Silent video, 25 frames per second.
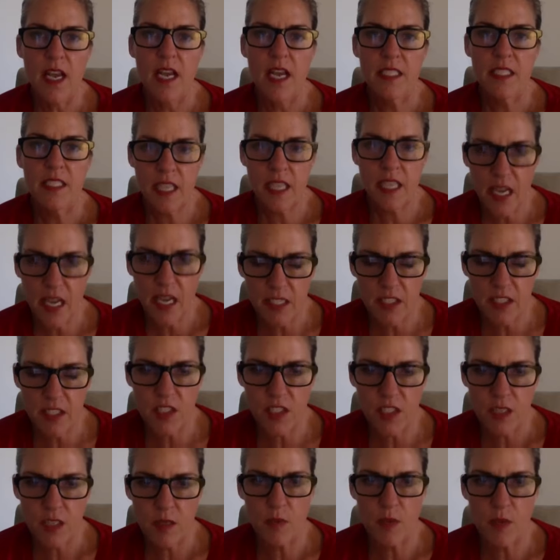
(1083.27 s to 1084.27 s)

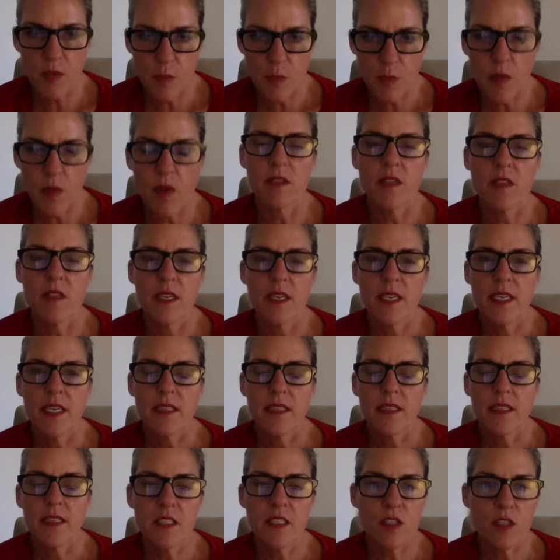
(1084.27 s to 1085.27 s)
touch people.
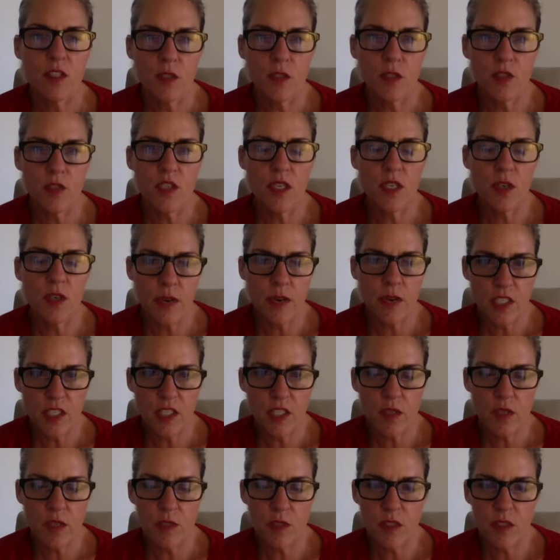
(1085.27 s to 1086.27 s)
This new
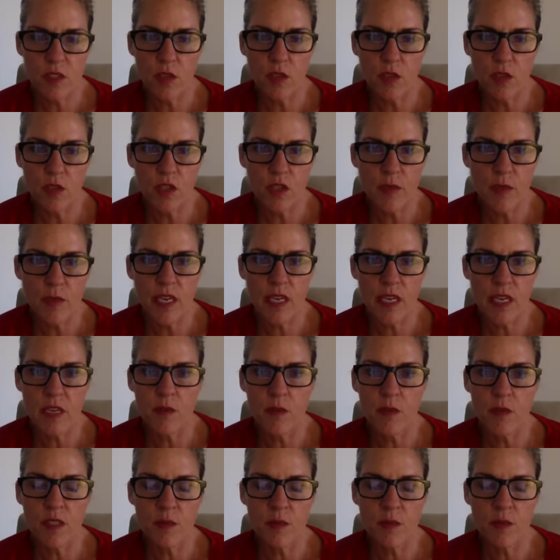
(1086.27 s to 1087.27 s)
generation, when social media
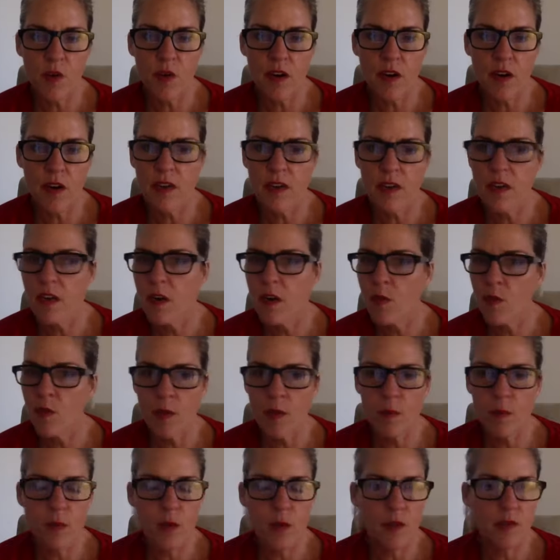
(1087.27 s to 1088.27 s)
was born,
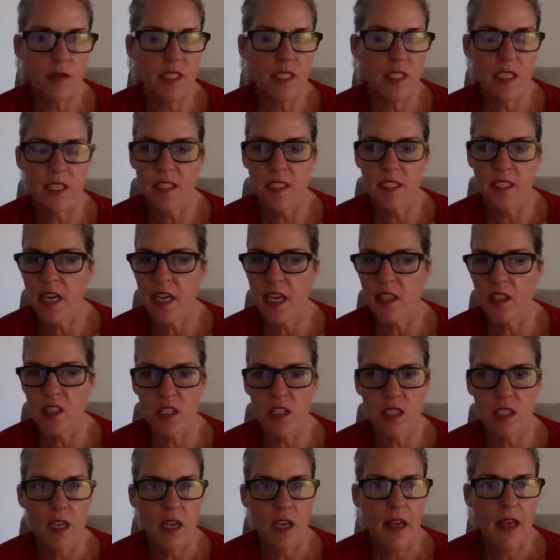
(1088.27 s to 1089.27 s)
removed the touch.
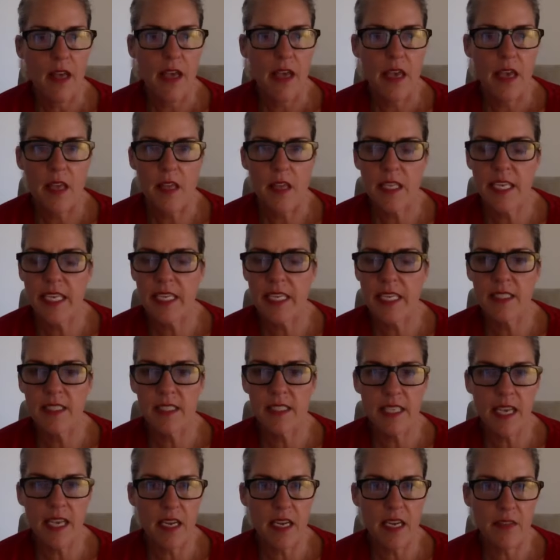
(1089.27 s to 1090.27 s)
Kids
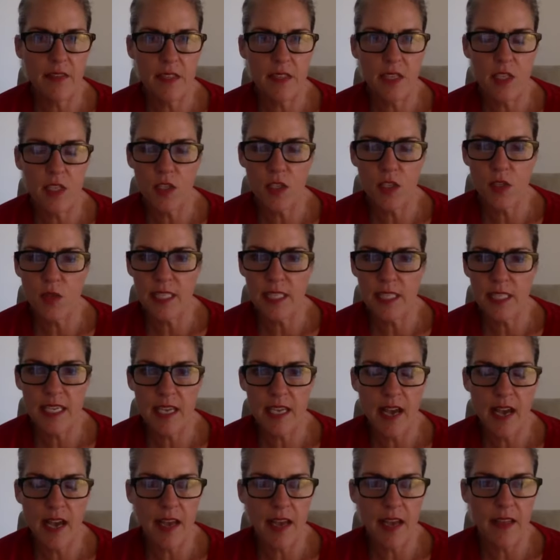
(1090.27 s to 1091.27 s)
can't even look you in the
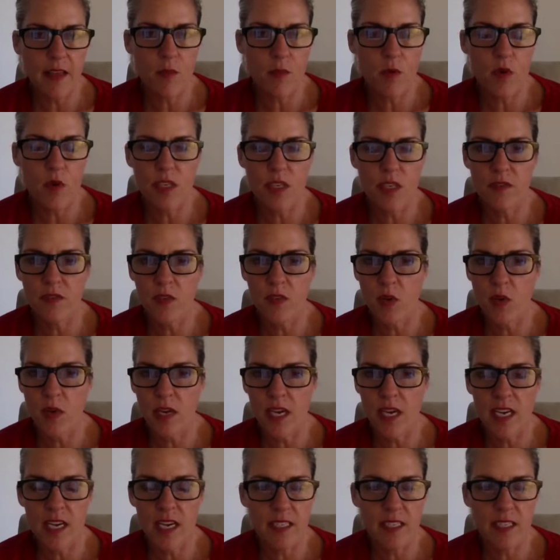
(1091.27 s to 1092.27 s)
eye. They won't give you a
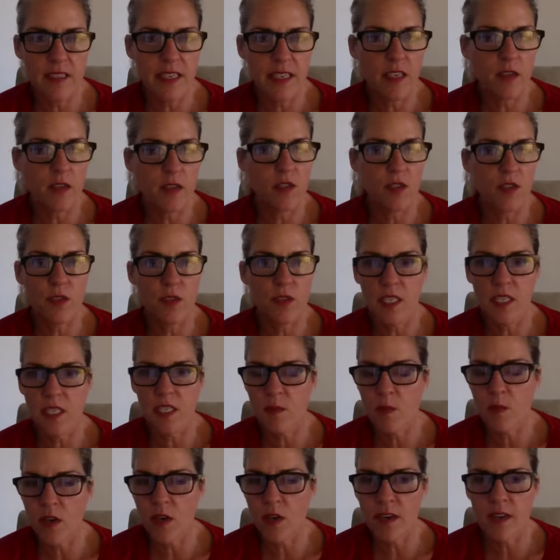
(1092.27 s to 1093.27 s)
hug. They don't do it
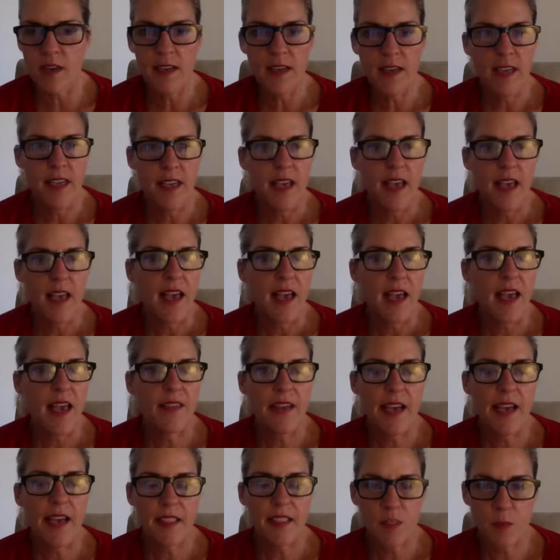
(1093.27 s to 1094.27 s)
anymore. And
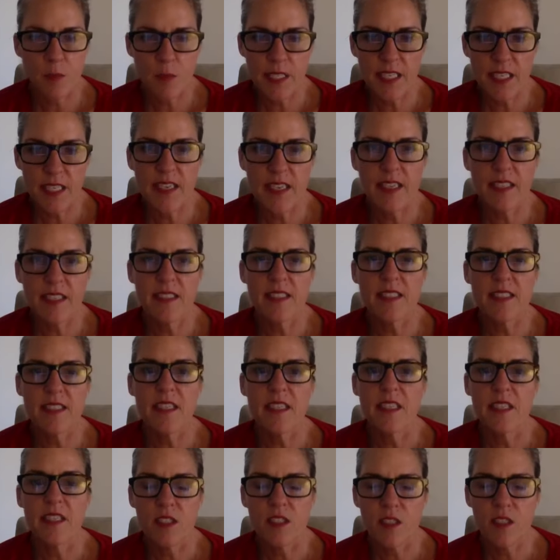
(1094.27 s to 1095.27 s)
that's because
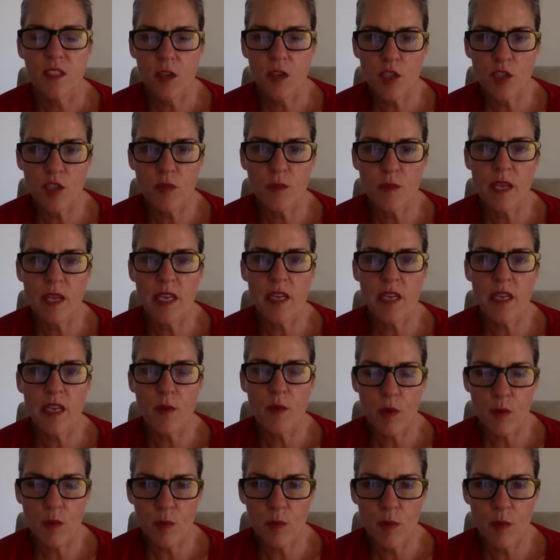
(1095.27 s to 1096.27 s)
social media
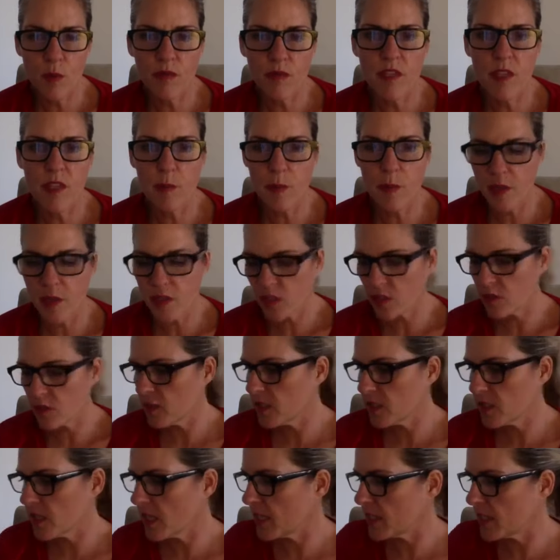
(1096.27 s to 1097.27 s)
removed the personal
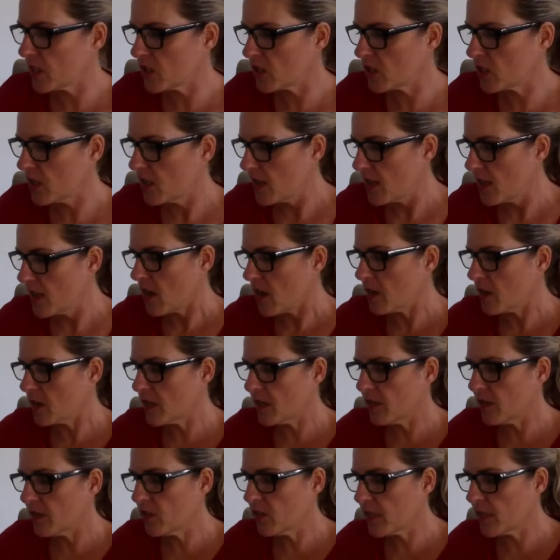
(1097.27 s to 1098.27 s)
touch. I'll
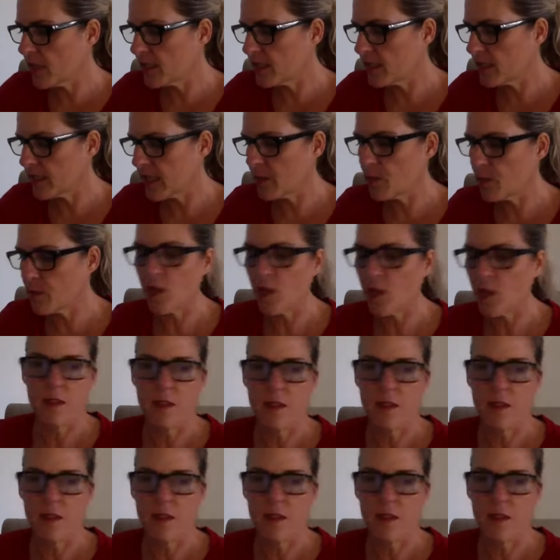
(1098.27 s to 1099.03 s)
give you an example.